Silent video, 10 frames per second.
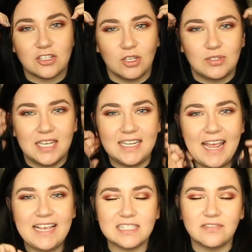So
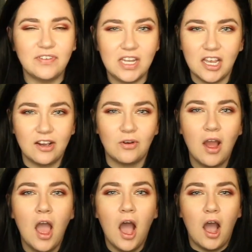today's video
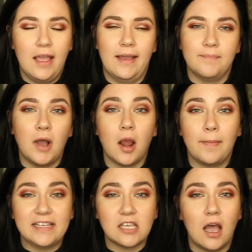are
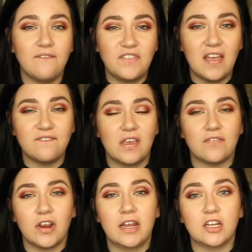my top 5
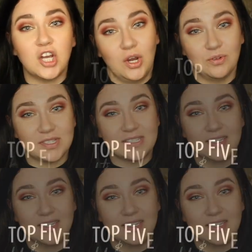favorite coats.